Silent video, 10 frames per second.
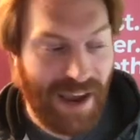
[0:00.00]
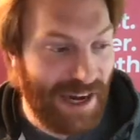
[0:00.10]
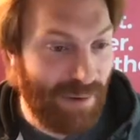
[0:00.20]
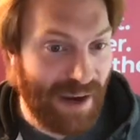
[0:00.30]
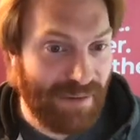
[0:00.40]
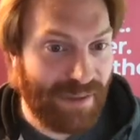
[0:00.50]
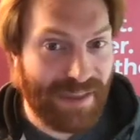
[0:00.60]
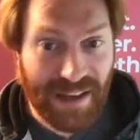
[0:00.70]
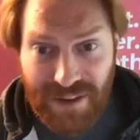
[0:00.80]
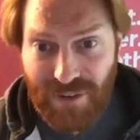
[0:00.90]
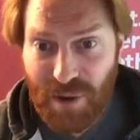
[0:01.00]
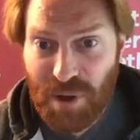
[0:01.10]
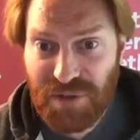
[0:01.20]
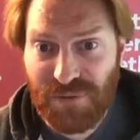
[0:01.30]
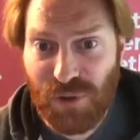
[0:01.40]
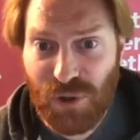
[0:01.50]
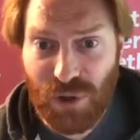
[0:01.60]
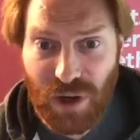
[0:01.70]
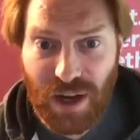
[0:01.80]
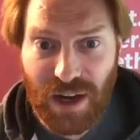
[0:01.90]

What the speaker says: Anyway, thank you very much for